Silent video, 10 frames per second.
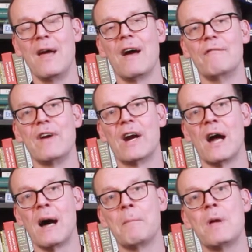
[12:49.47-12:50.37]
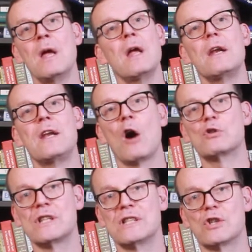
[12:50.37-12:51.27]
And there are
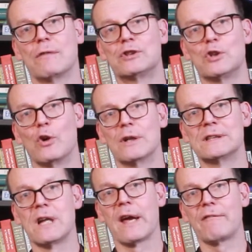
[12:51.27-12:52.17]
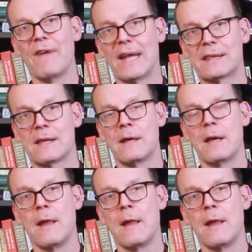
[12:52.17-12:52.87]
dozens of stories like that.